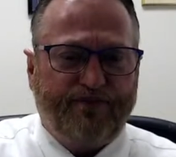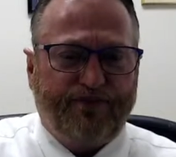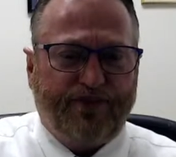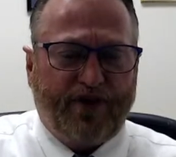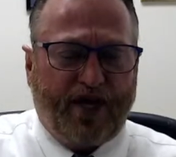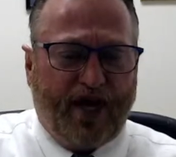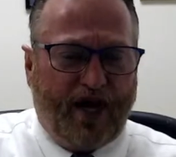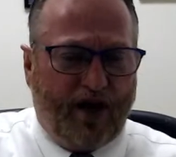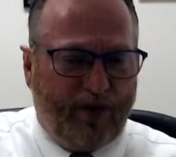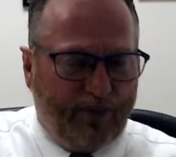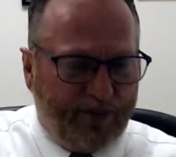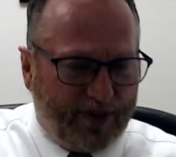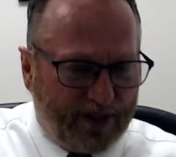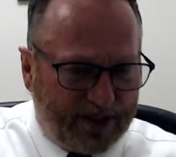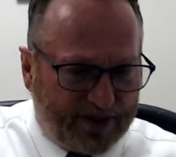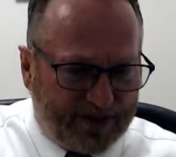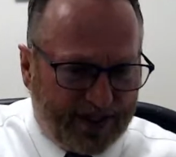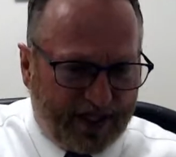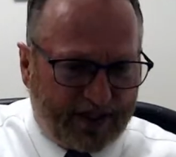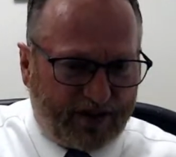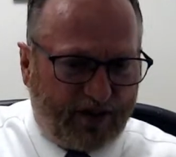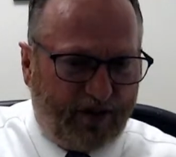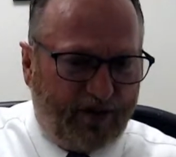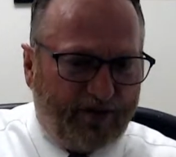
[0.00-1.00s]
I want to take
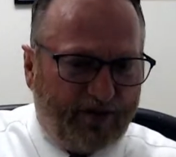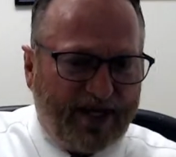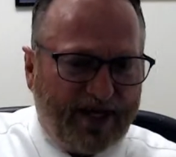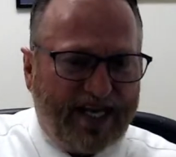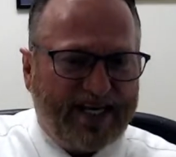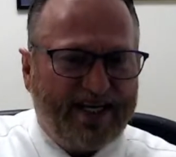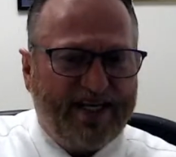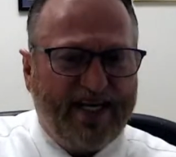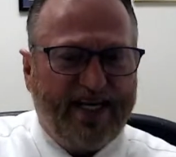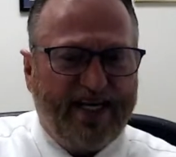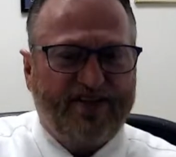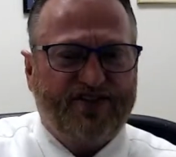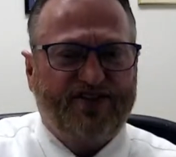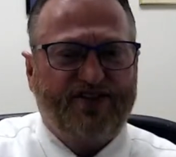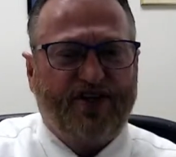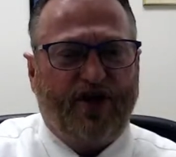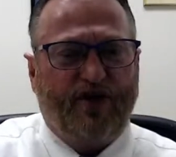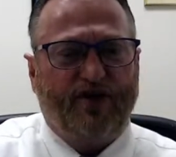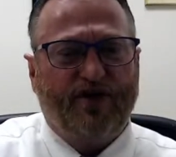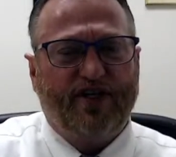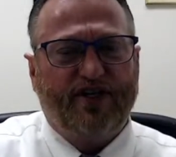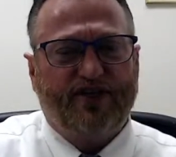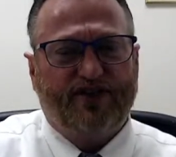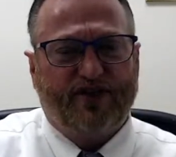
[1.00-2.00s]
all that dead zone
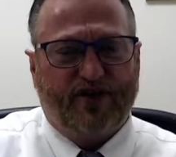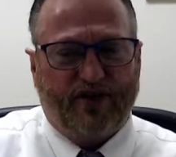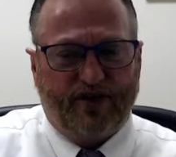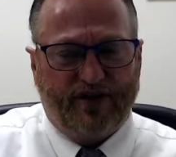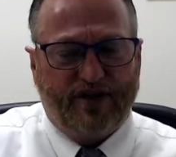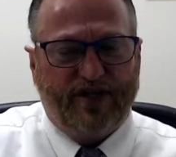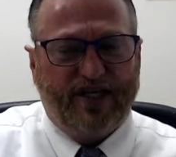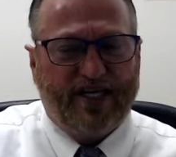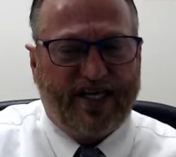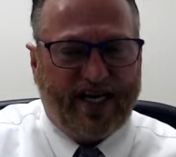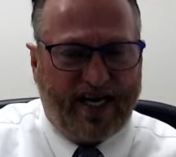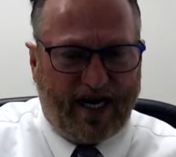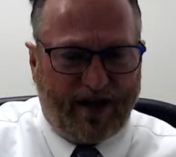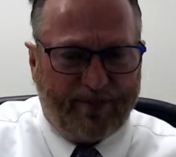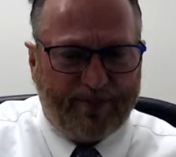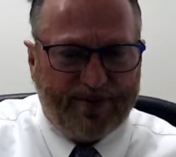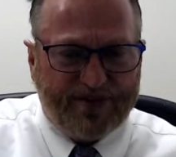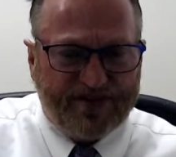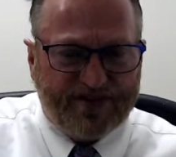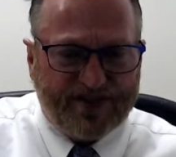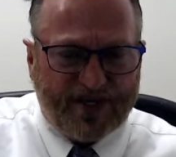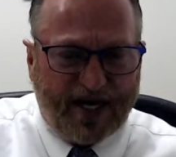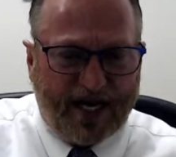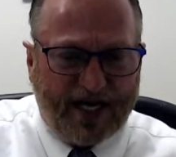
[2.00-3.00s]
and turn it into camping
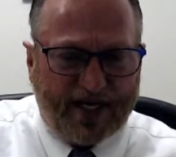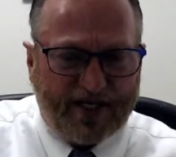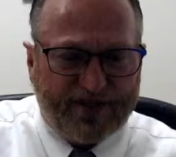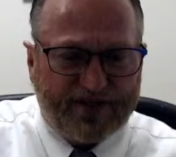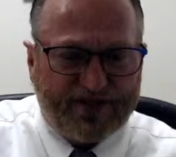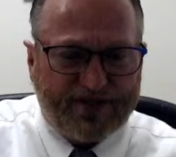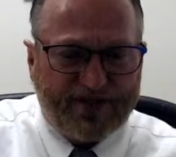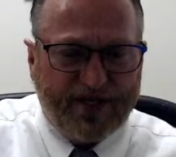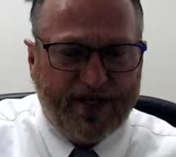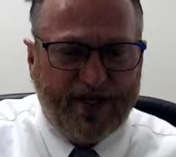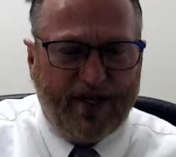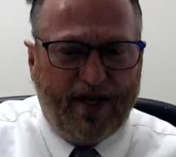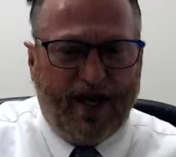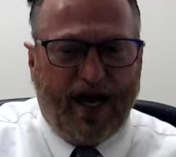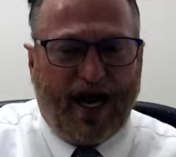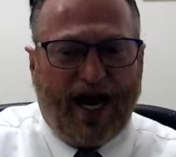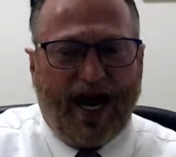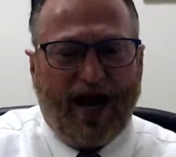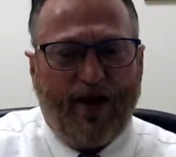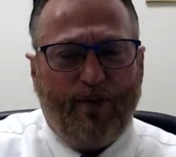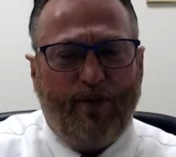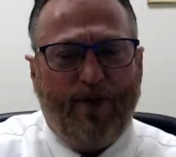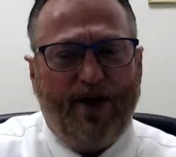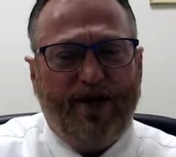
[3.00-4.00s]
sites. I
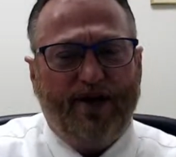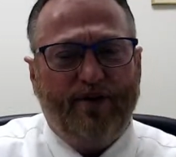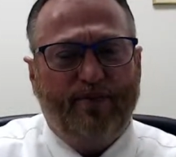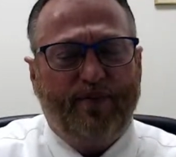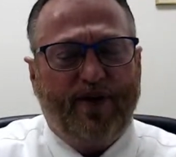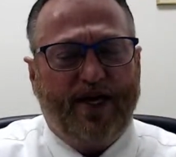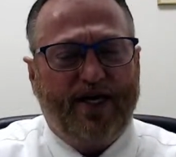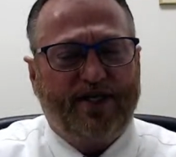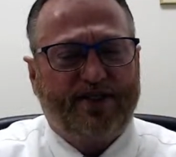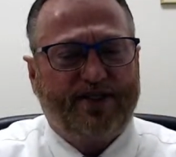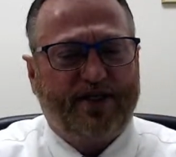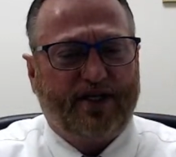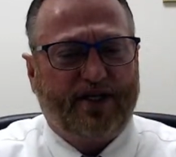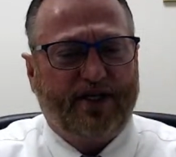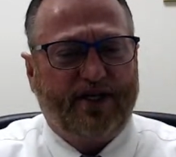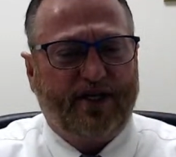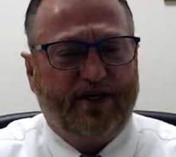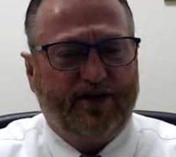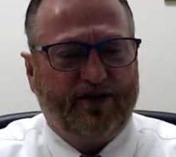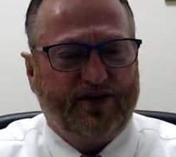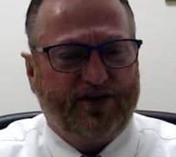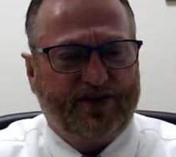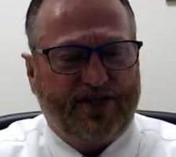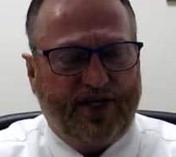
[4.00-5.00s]
want to basically
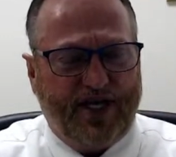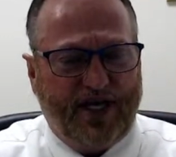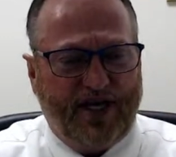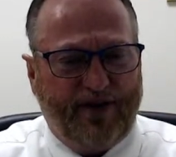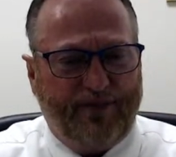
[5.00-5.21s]
understand.